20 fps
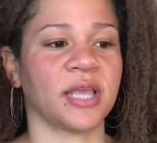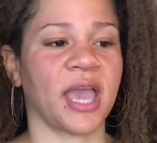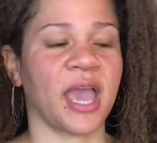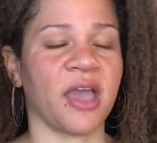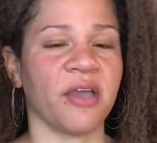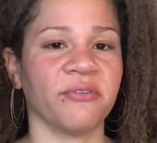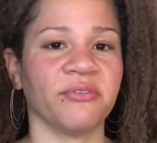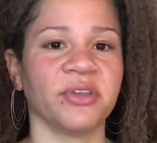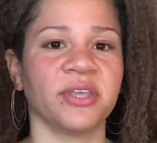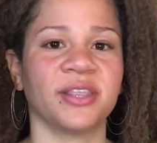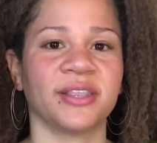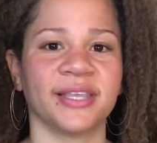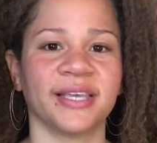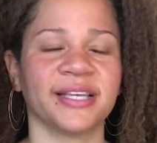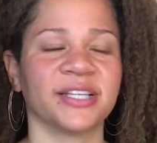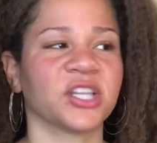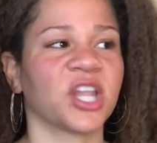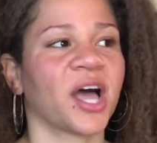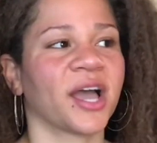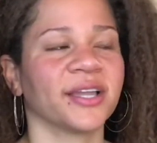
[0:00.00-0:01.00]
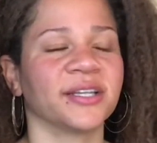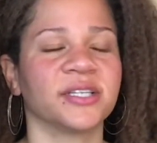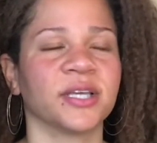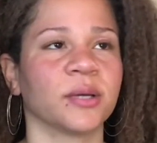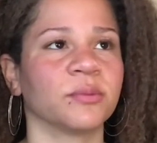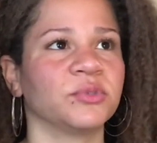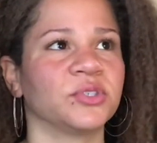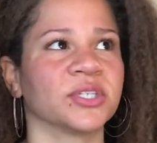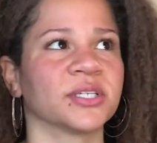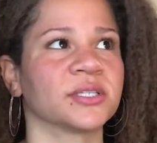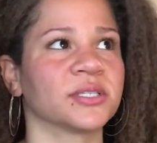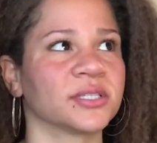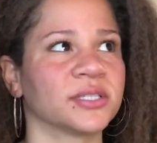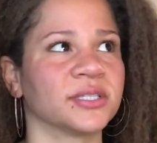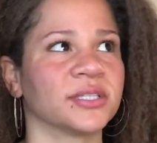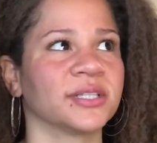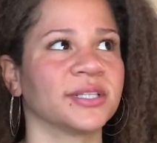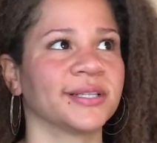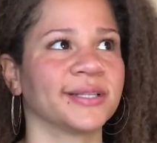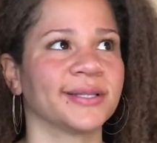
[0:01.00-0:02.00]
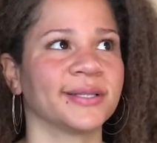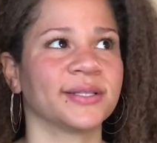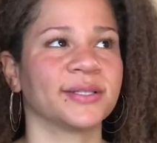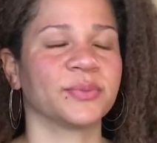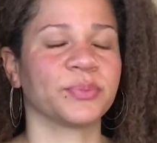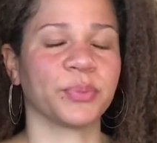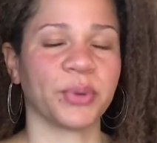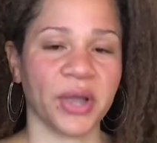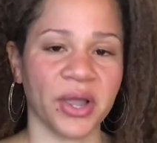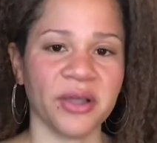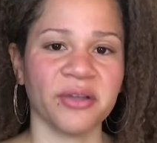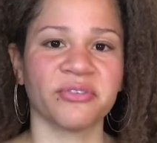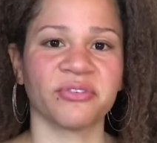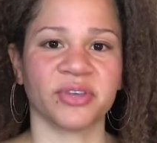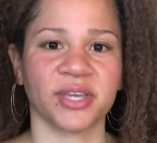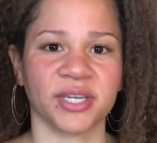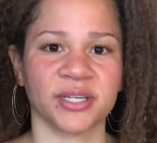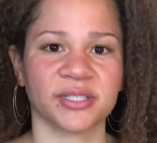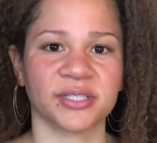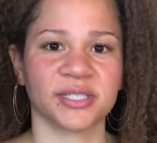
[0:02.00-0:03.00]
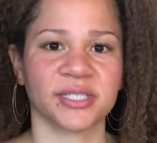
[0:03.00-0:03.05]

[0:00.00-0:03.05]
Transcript: everything lined up just perfect.